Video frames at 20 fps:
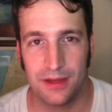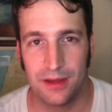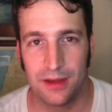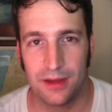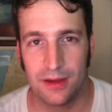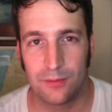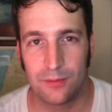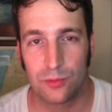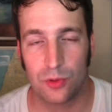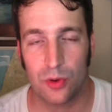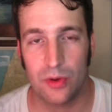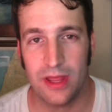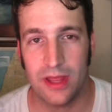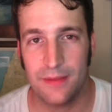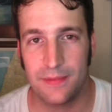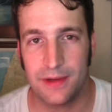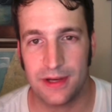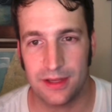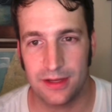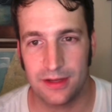
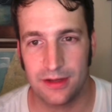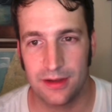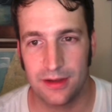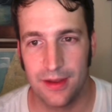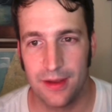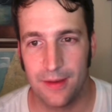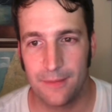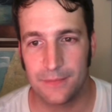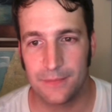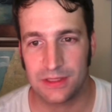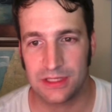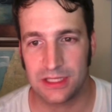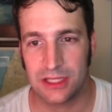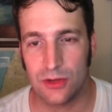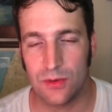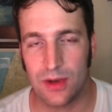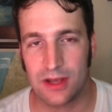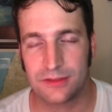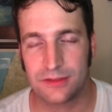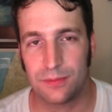prohibited. But the
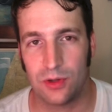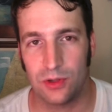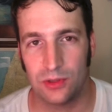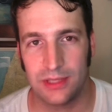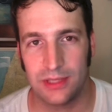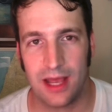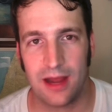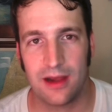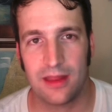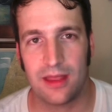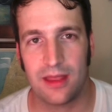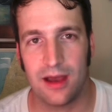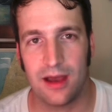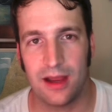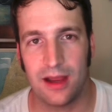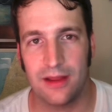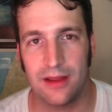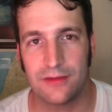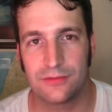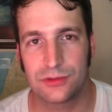US pulled out of the
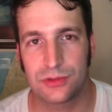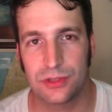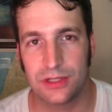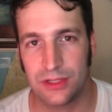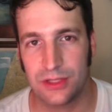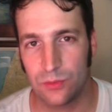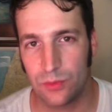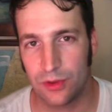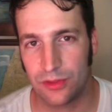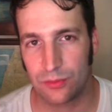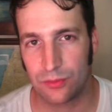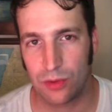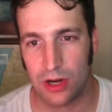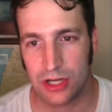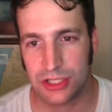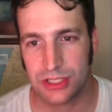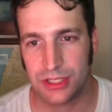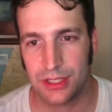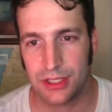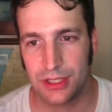INF Treaty with
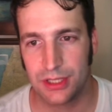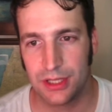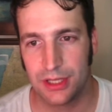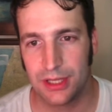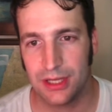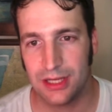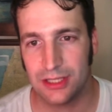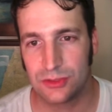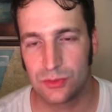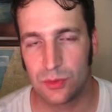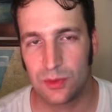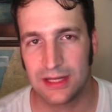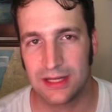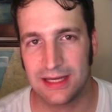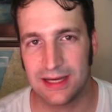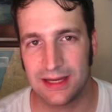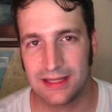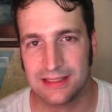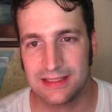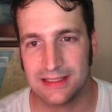Russia in
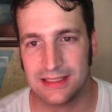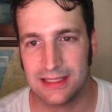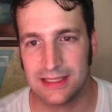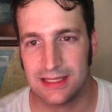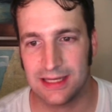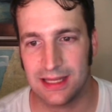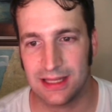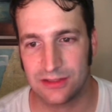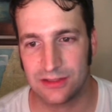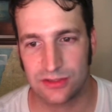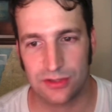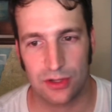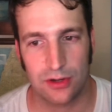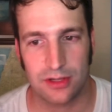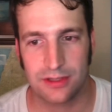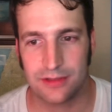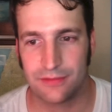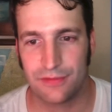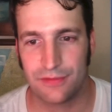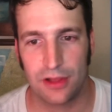2019 and started
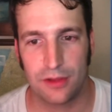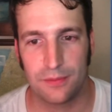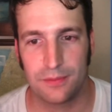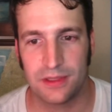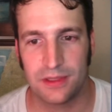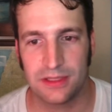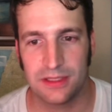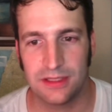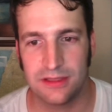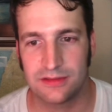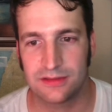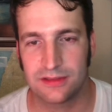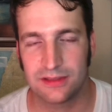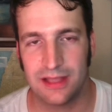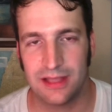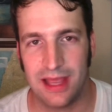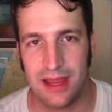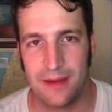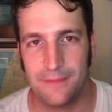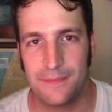developing these
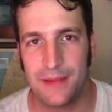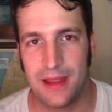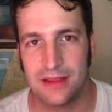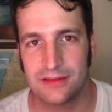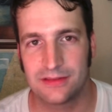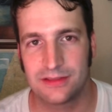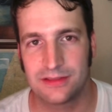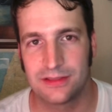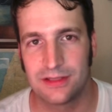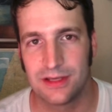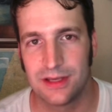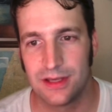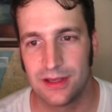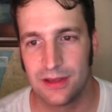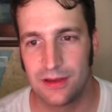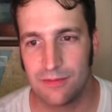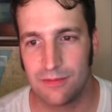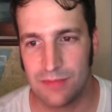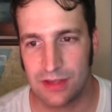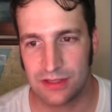land based
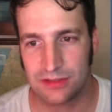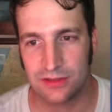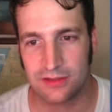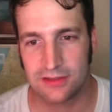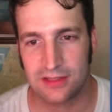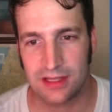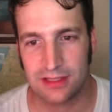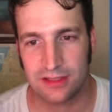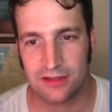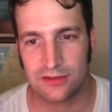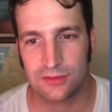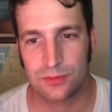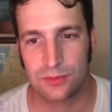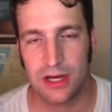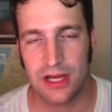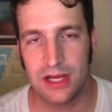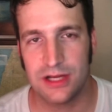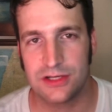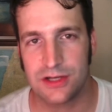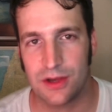missiles at this
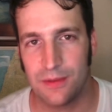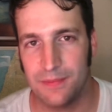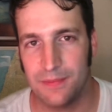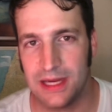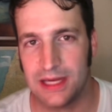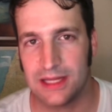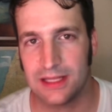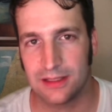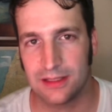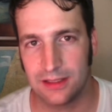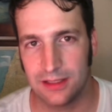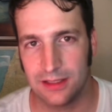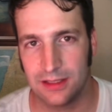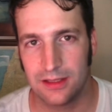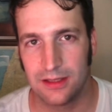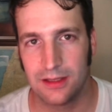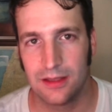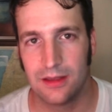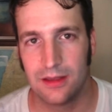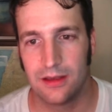range immediately
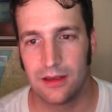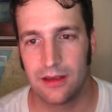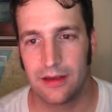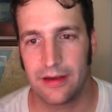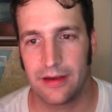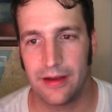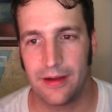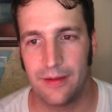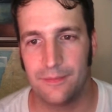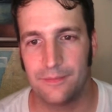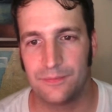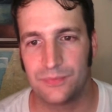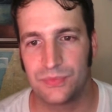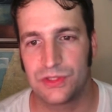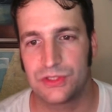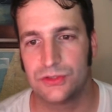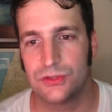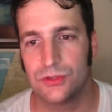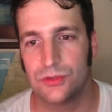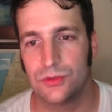um,
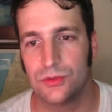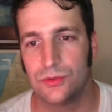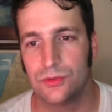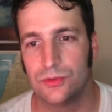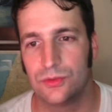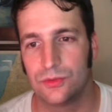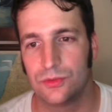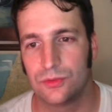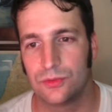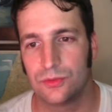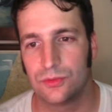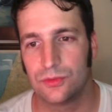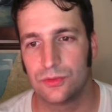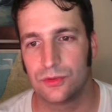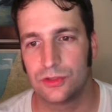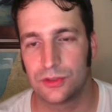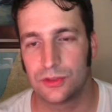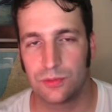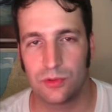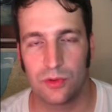to
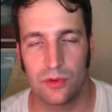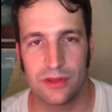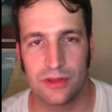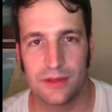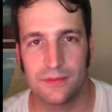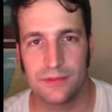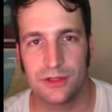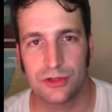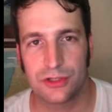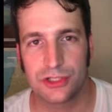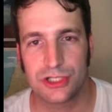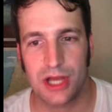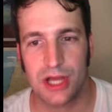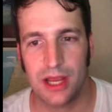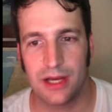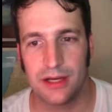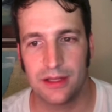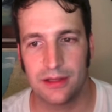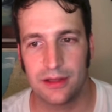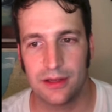deploy them near
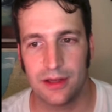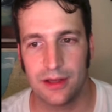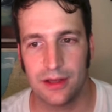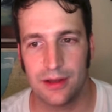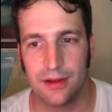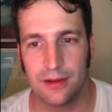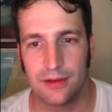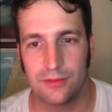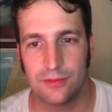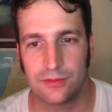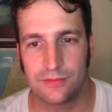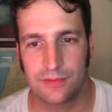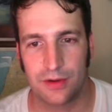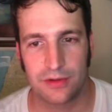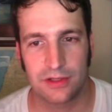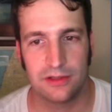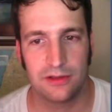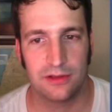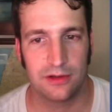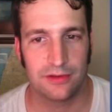China. Uh, it was very
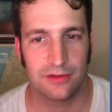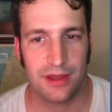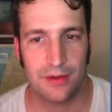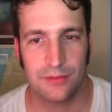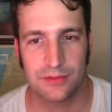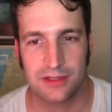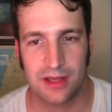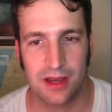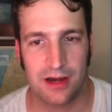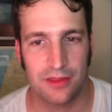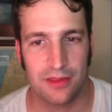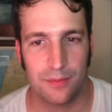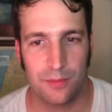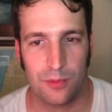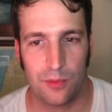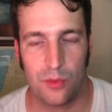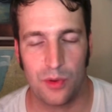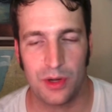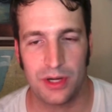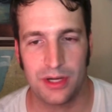clear that was kind of the
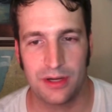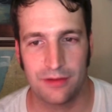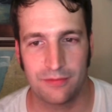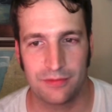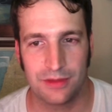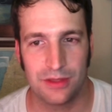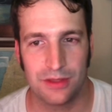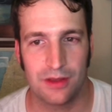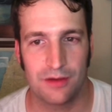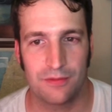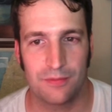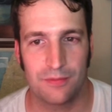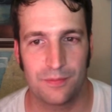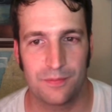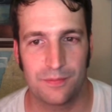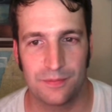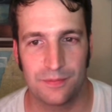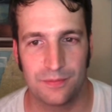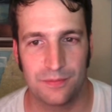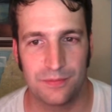point of the of
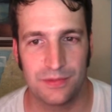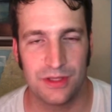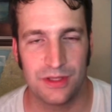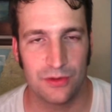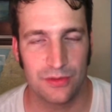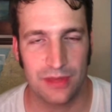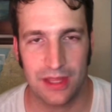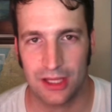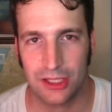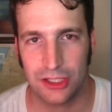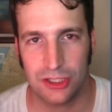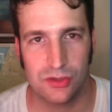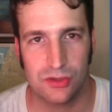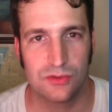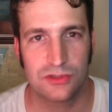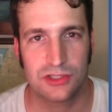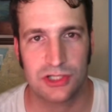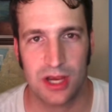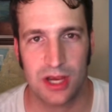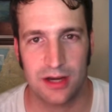you know they accused
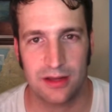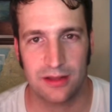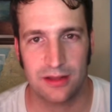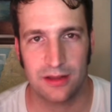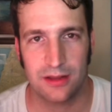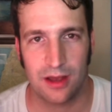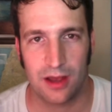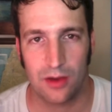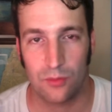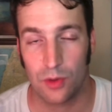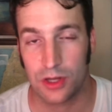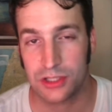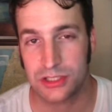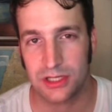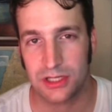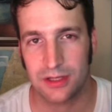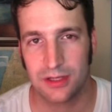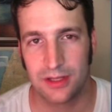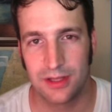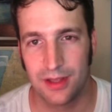China uh,
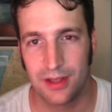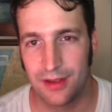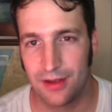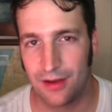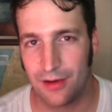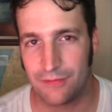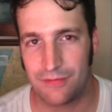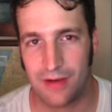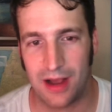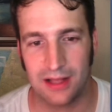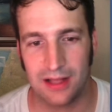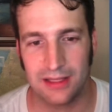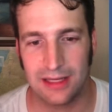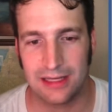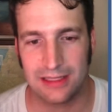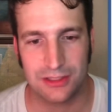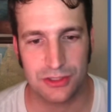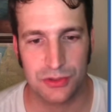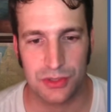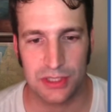Russia of violating
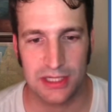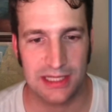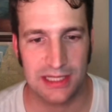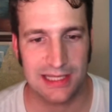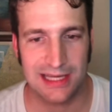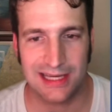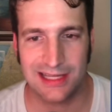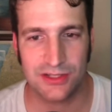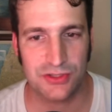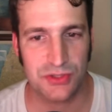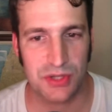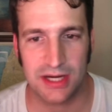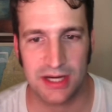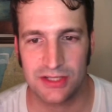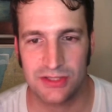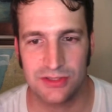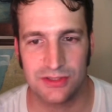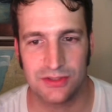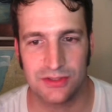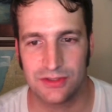the treaty. They didn't try
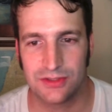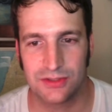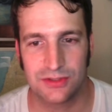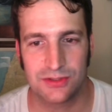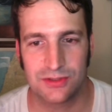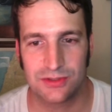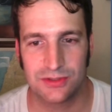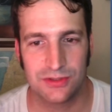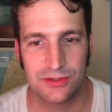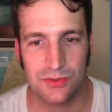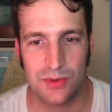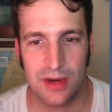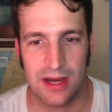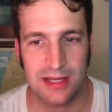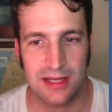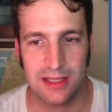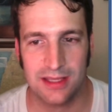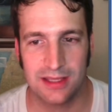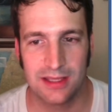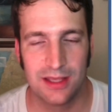to do
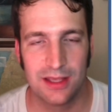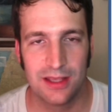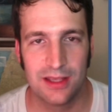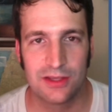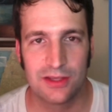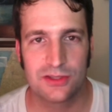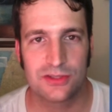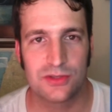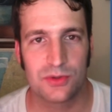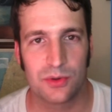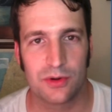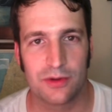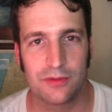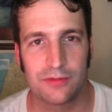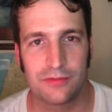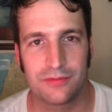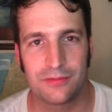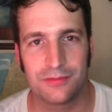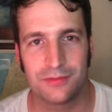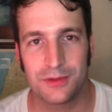any sort
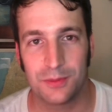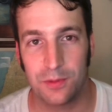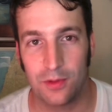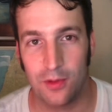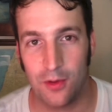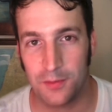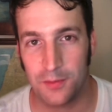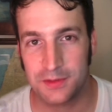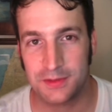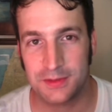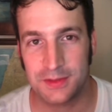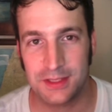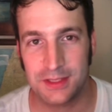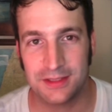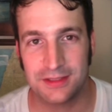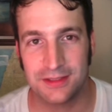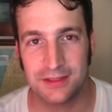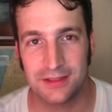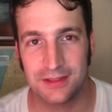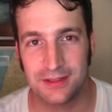of diplomacy
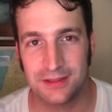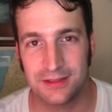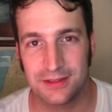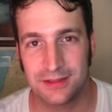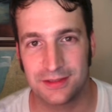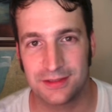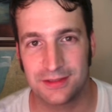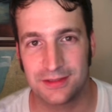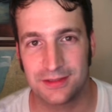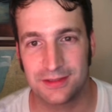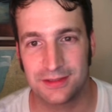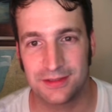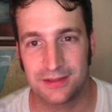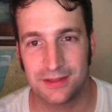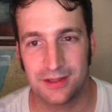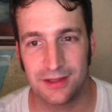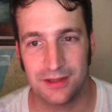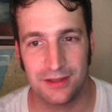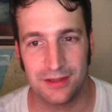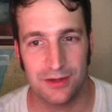to
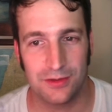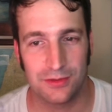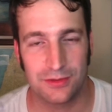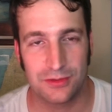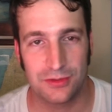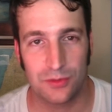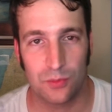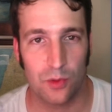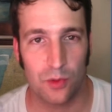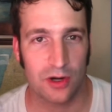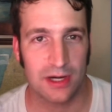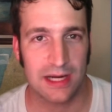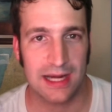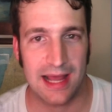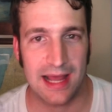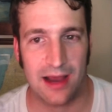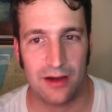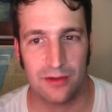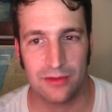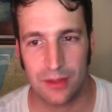uh, you know to work it
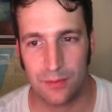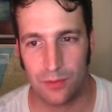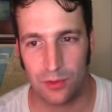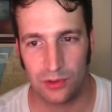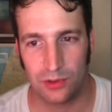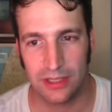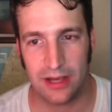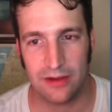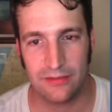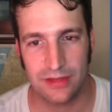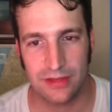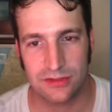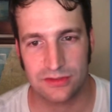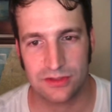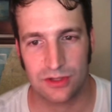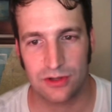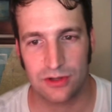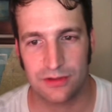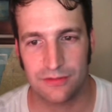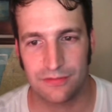out they pulled out and they
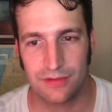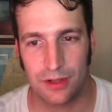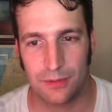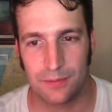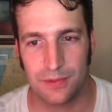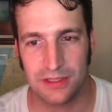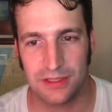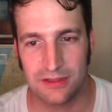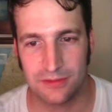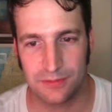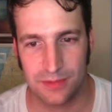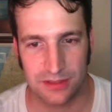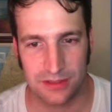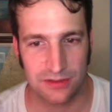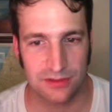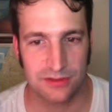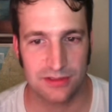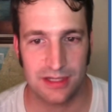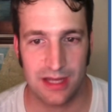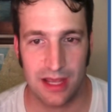started developing these
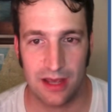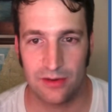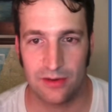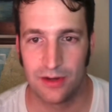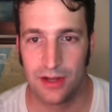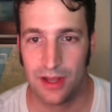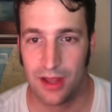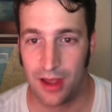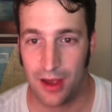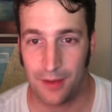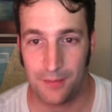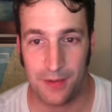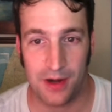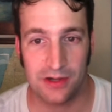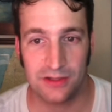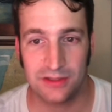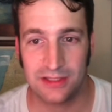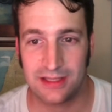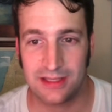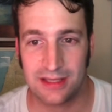missiles and now
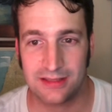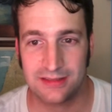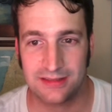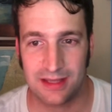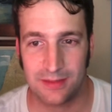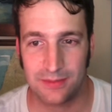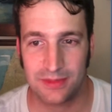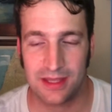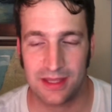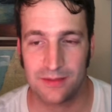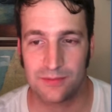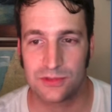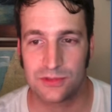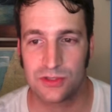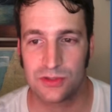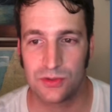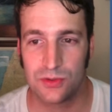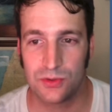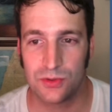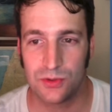apparently they sent them
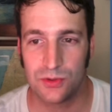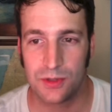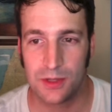to